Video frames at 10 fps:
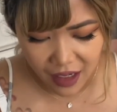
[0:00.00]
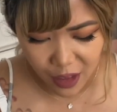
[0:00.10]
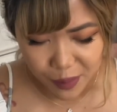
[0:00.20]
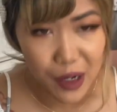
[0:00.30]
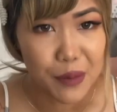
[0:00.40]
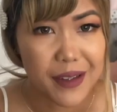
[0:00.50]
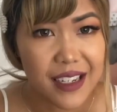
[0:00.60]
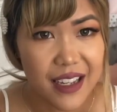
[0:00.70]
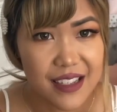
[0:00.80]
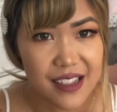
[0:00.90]
Our
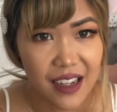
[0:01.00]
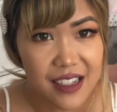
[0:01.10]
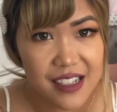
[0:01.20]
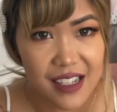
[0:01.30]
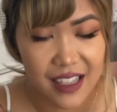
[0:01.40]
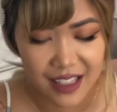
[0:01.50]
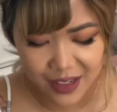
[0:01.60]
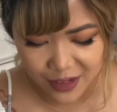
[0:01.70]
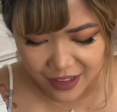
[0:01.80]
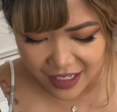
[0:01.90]
apartment sucks, and
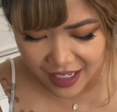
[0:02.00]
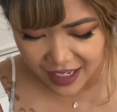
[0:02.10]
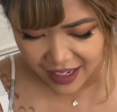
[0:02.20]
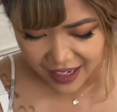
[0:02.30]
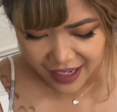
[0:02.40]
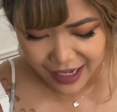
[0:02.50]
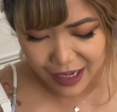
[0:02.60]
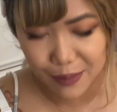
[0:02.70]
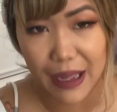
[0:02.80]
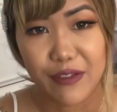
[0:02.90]
literally
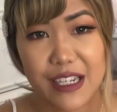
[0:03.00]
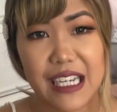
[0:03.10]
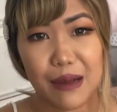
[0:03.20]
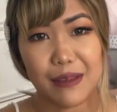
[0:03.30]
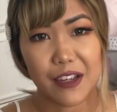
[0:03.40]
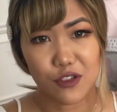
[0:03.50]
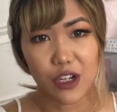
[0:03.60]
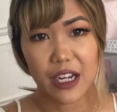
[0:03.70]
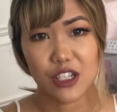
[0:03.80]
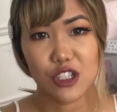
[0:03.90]
every time they've
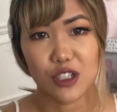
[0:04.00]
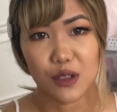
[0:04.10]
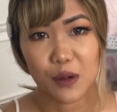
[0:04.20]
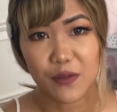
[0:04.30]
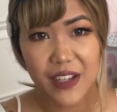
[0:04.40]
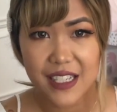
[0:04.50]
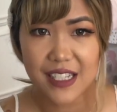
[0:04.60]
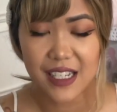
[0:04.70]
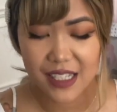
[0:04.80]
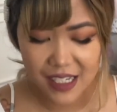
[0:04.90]
tried to fix
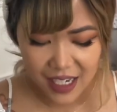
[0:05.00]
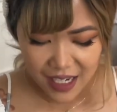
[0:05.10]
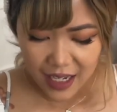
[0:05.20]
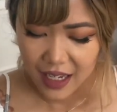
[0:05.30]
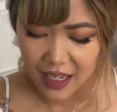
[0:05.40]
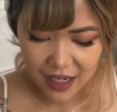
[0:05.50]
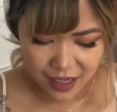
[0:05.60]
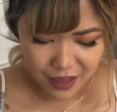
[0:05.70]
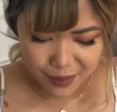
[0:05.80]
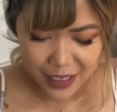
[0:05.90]
it,
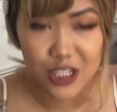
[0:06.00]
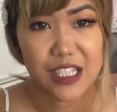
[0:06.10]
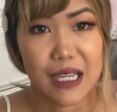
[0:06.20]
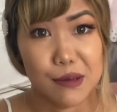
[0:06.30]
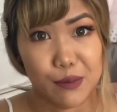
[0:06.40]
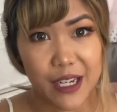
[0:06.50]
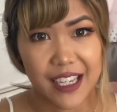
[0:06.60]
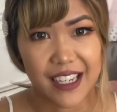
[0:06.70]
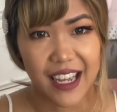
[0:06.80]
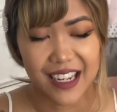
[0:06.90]
it just keeps
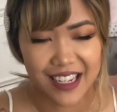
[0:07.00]
breaking again.